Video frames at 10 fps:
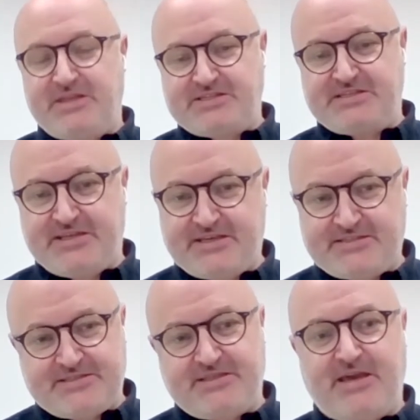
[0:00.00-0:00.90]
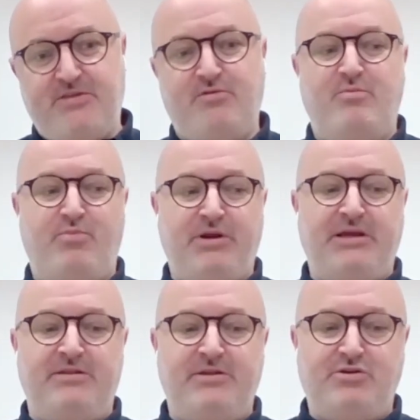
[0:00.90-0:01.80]
some of this data together and
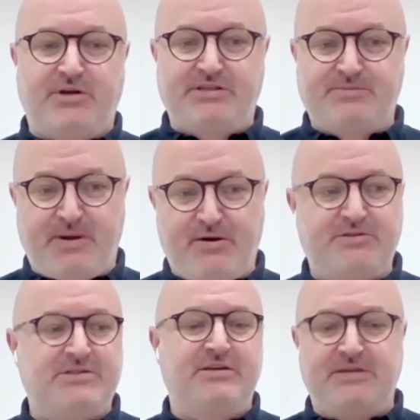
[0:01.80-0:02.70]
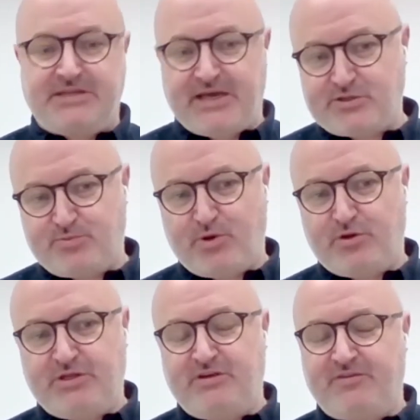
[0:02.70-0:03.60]
bringing the transparency and the
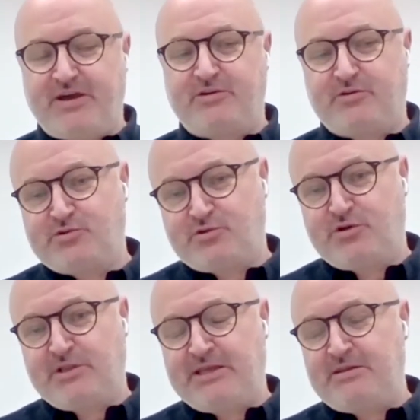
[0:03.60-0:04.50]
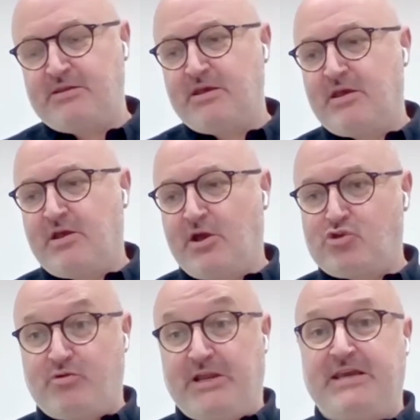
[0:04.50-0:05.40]
dashboarding of iControl in
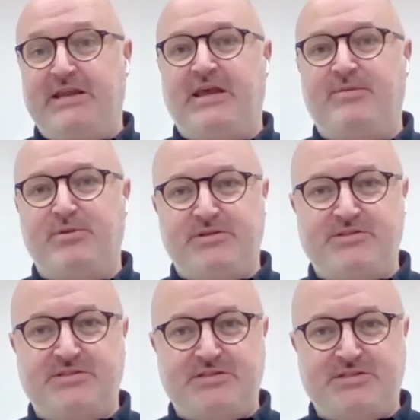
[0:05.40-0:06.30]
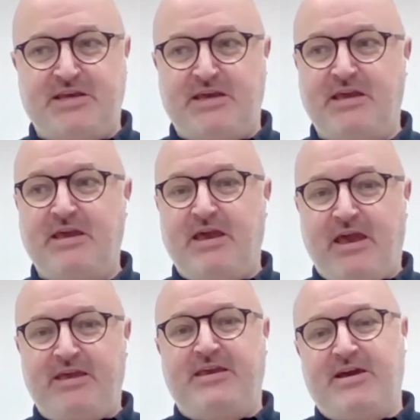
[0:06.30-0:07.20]
has really enabled us to say,
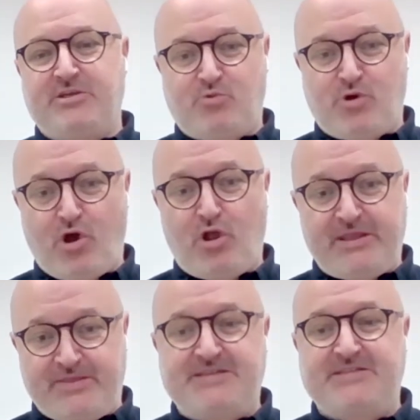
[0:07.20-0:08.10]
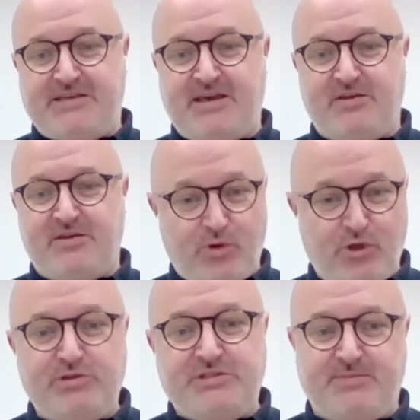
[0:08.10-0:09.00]
hey guys, we're all in this together.
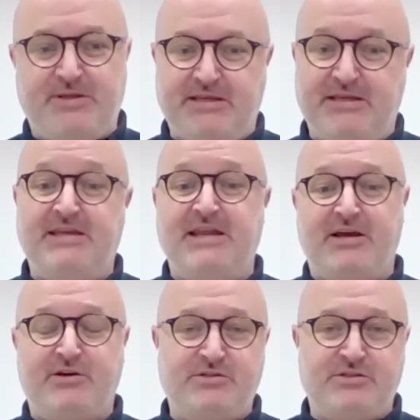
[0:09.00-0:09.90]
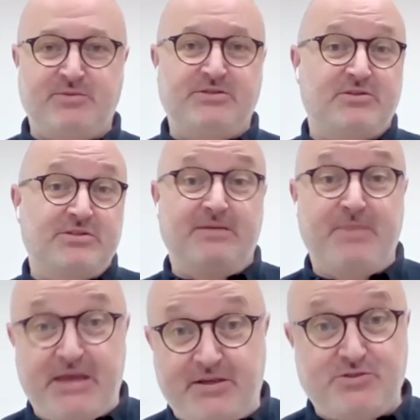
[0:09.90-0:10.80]
We ultimately need our customers because they
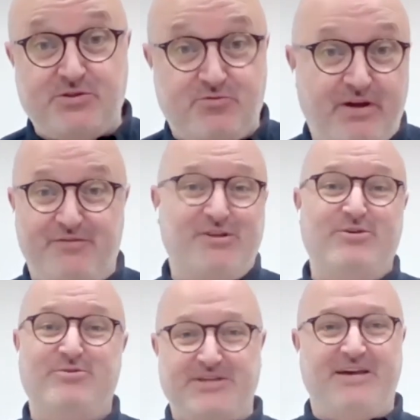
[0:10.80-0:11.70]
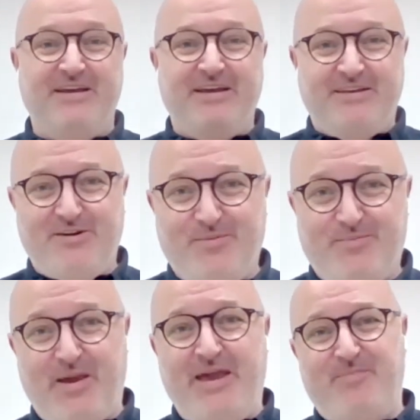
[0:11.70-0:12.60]
make us the revenues that, you know,
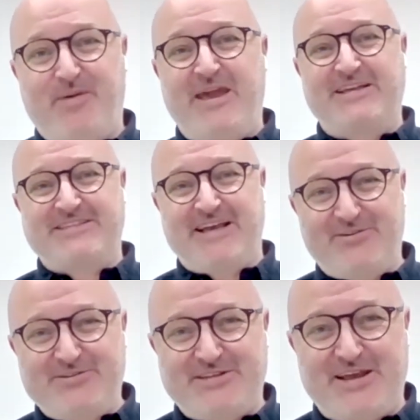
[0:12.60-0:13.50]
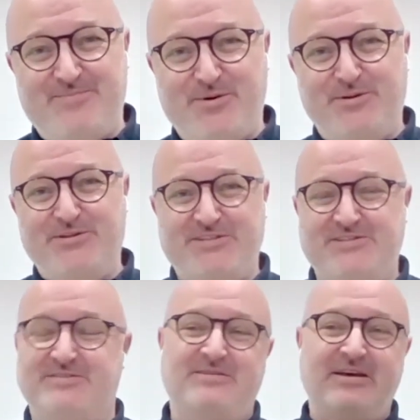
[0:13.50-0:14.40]
pay our salaries and our
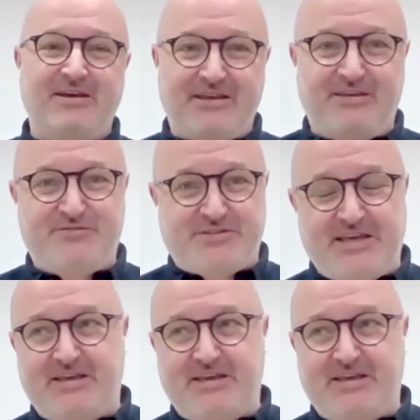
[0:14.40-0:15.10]
bonuses and give